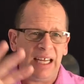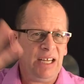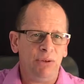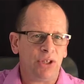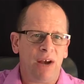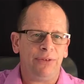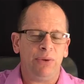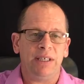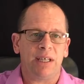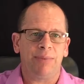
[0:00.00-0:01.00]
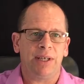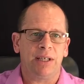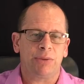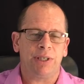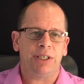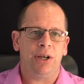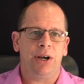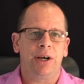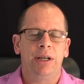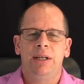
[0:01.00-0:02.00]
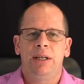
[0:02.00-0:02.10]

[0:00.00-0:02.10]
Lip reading: he was off doing something else with his daughter.